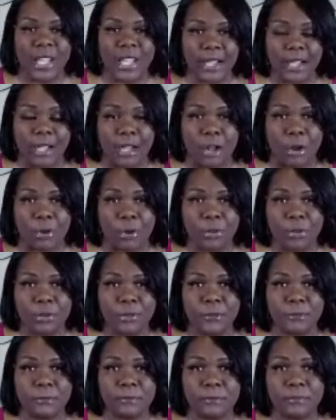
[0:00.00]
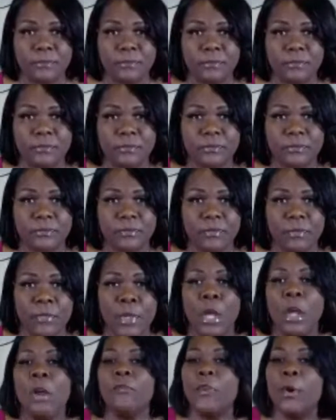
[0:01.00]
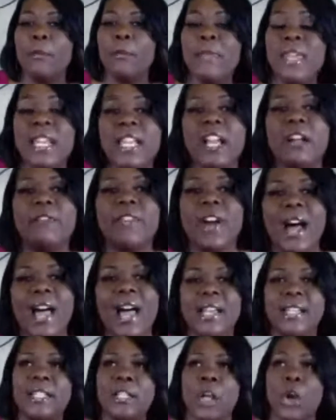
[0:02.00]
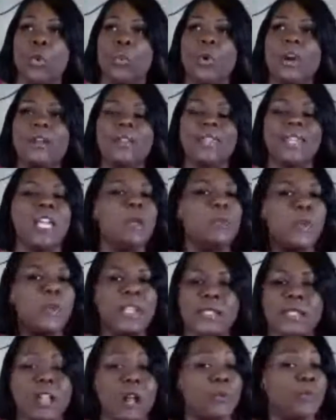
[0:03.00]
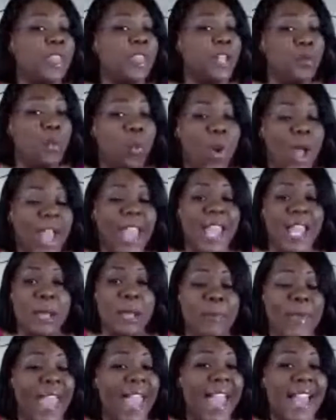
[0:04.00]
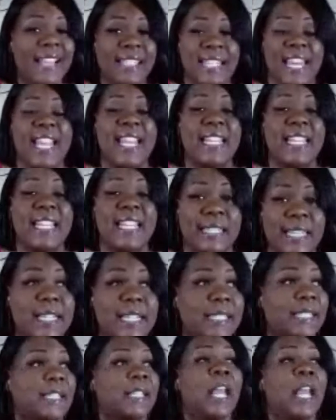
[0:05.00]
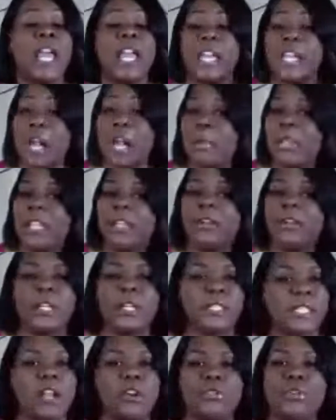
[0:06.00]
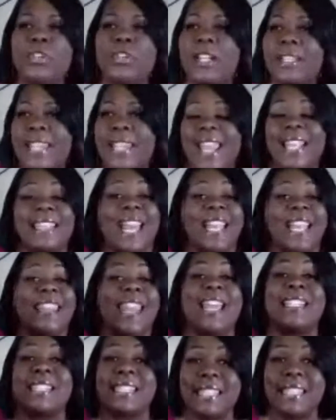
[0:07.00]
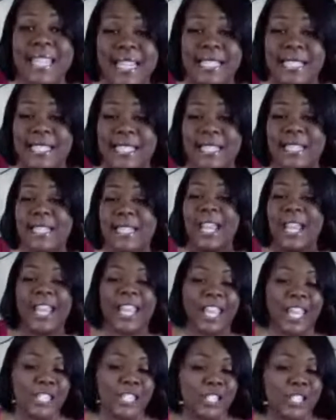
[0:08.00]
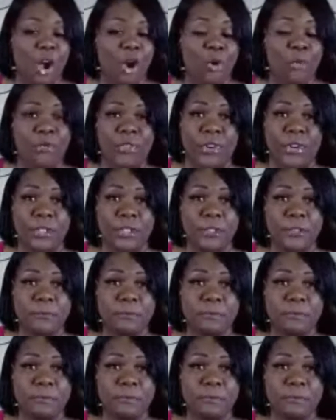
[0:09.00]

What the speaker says: let go. For many of us, we're keeping something way past its season. And I'm here to tell you today that that season is over.